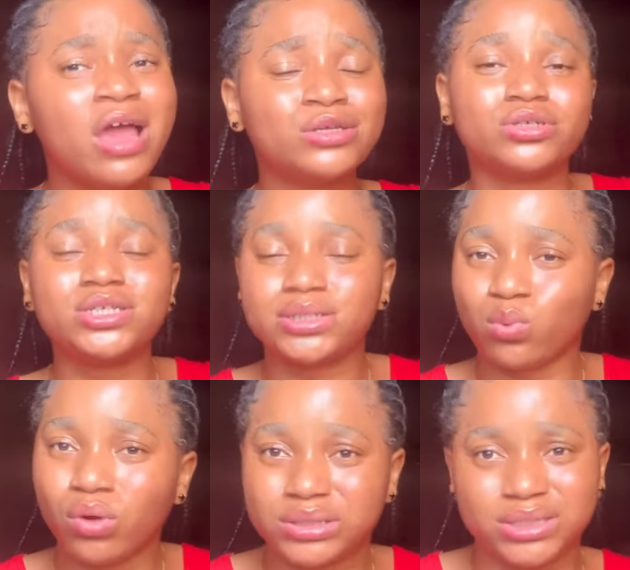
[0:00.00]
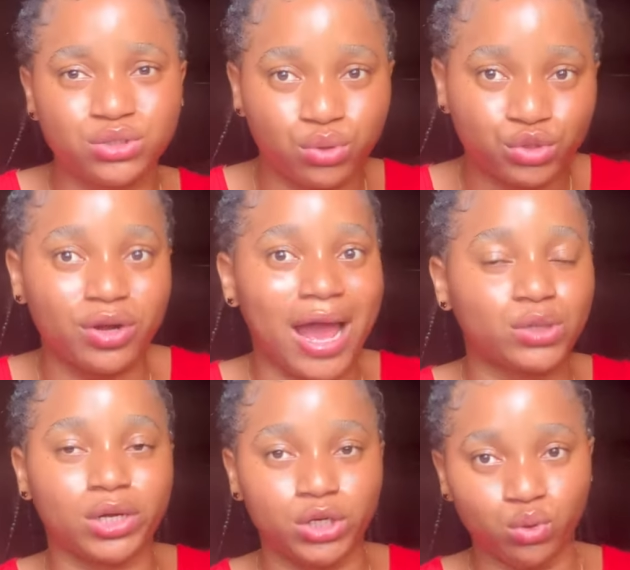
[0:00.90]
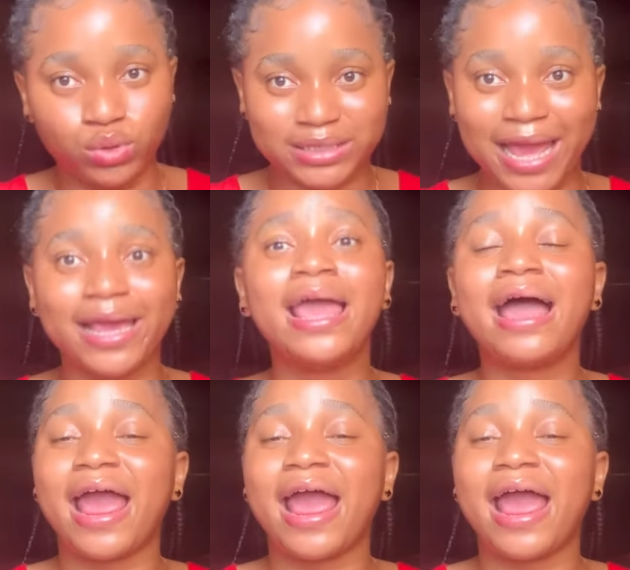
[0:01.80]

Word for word: So this is what this lotion actually looks like.